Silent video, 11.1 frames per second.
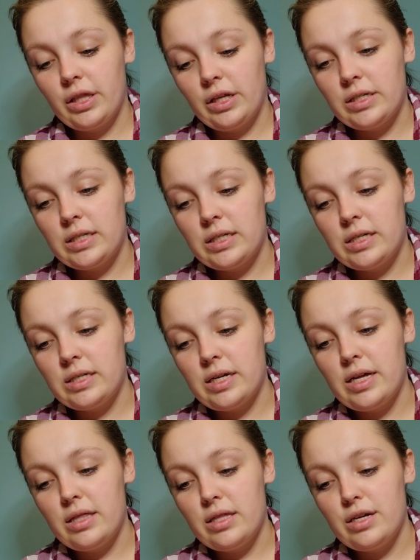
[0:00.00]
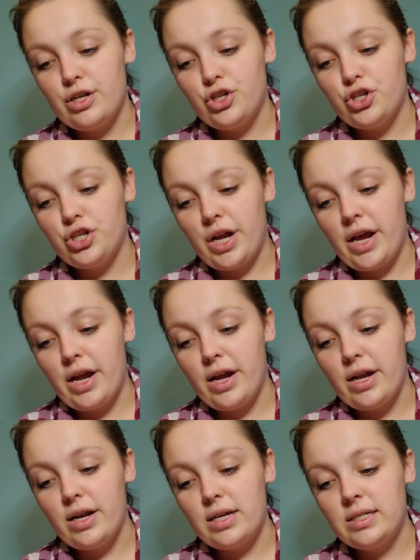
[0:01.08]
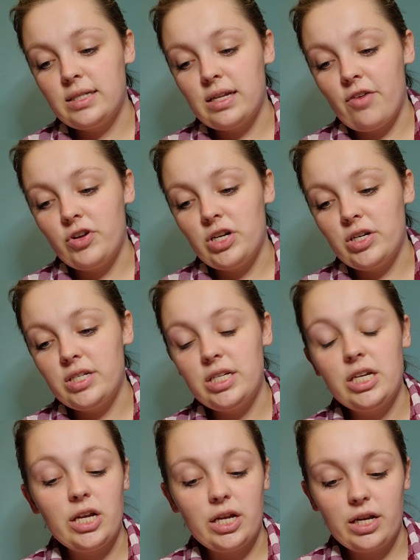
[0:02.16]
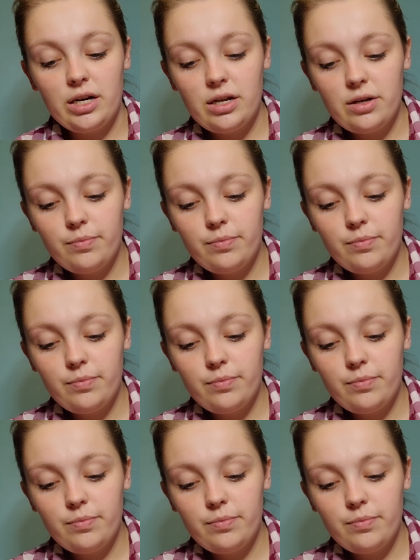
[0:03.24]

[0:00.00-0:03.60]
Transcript: This is in the shade 710.